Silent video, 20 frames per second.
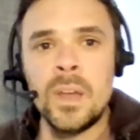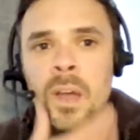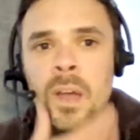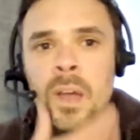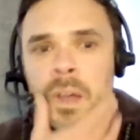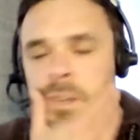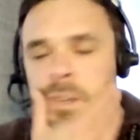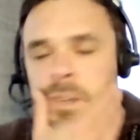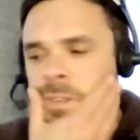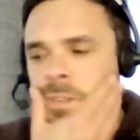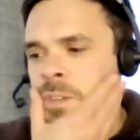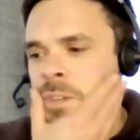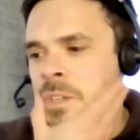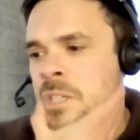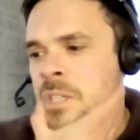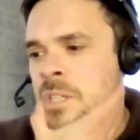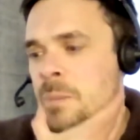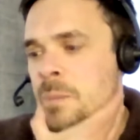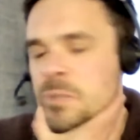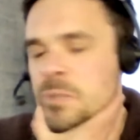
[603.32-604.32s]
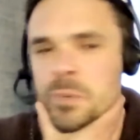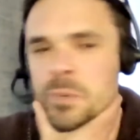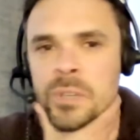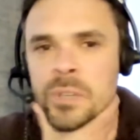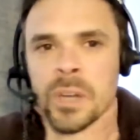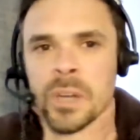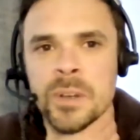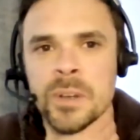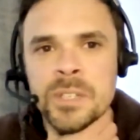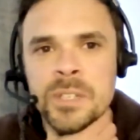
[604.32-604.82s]
And Tim, do you want
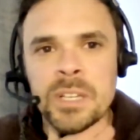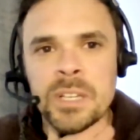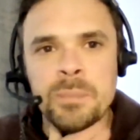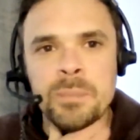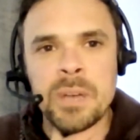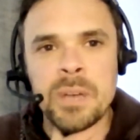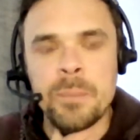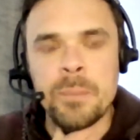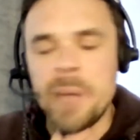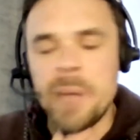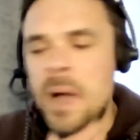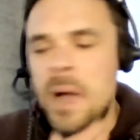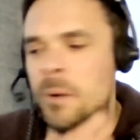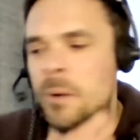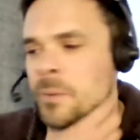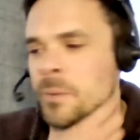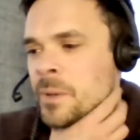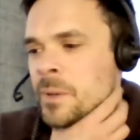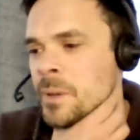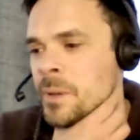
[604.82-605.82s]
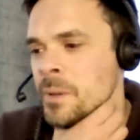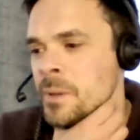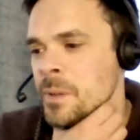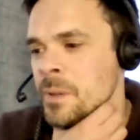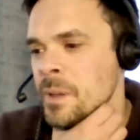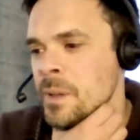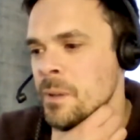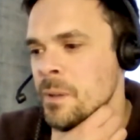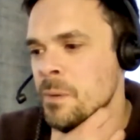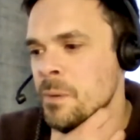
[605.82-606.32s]
to go into a little bit about
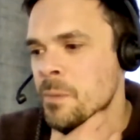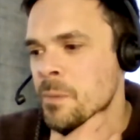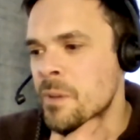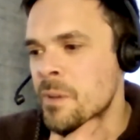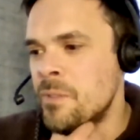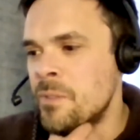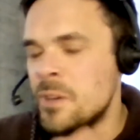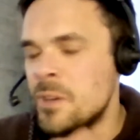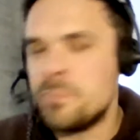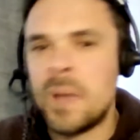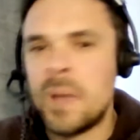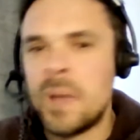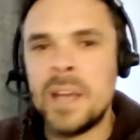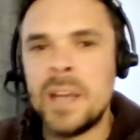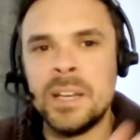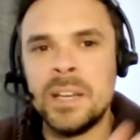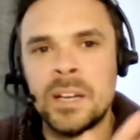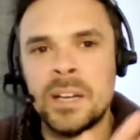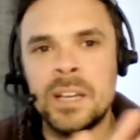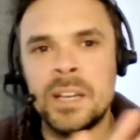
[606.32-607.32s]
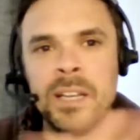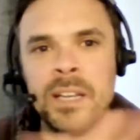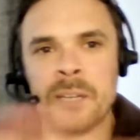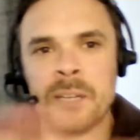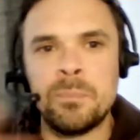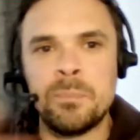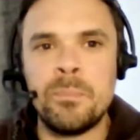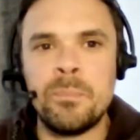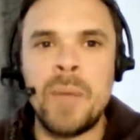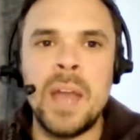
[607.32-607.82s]
if you could paint like a
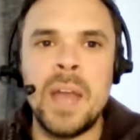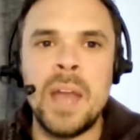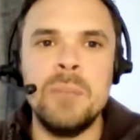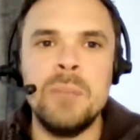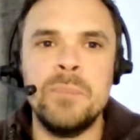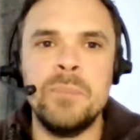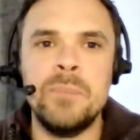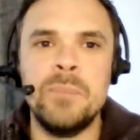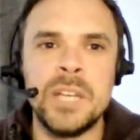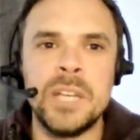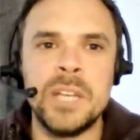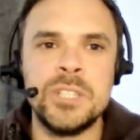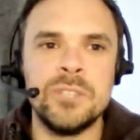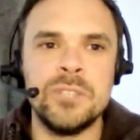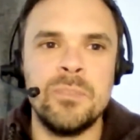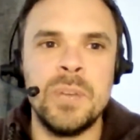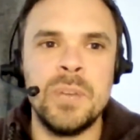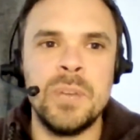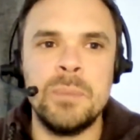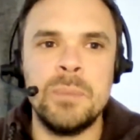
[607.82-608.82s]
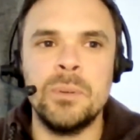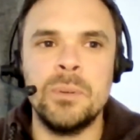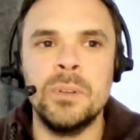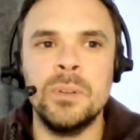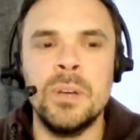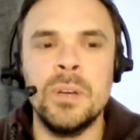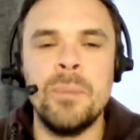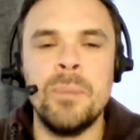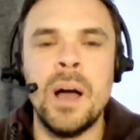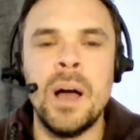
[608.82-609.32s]
little pen picture for
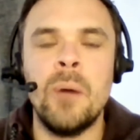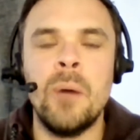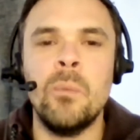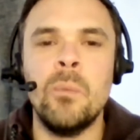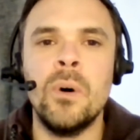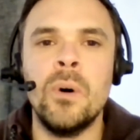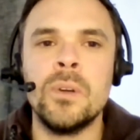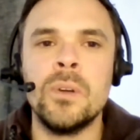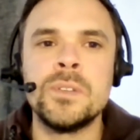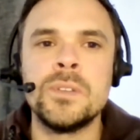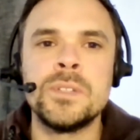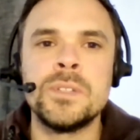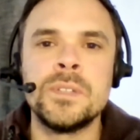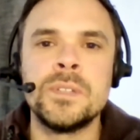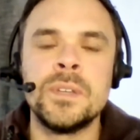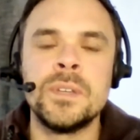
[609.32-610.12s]
people about what